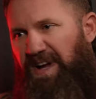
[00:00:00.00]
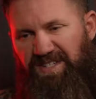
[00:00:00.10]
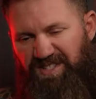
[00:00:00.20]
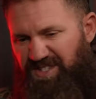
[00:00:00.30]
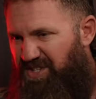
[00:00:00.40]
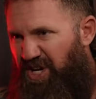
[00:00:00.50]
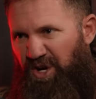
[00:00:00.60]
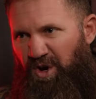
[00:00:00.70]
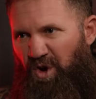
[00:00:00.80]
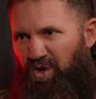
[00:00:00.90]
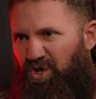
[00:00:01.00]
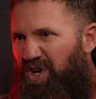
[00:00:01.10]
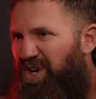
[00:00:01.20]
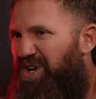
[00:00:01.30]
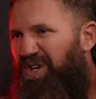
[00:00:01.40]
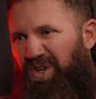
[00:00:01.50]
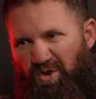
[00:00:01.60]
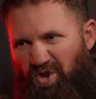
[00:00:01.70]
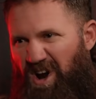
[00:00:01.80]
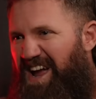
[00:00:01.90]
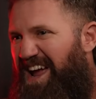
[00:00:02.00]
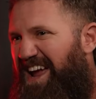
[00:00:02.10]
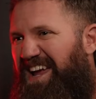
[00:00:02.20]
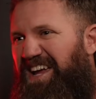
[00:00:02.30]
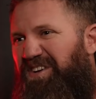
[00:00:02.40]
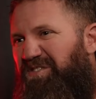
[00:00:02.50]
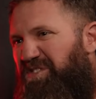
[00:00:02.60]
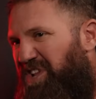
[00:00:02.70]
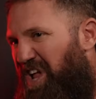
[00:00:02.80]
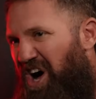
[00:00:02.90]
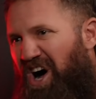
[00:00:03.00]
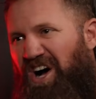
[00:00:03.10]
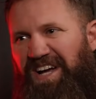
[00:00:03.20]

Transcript: 'Cause it's huge, gray, long